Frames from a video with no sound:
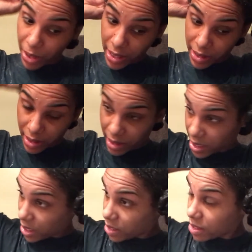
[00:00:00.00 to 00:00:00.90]
process.
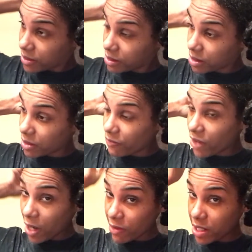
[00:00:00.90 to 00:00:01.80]
It's
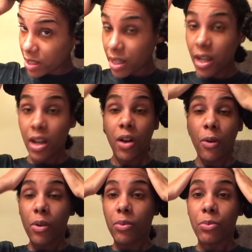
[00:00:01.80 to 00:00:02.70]
very
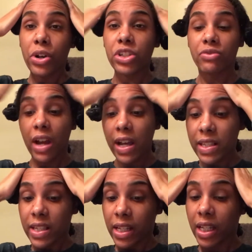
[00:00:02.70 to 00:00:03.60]

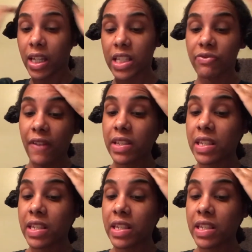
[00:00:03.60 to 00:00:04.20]
moisturizing. It's very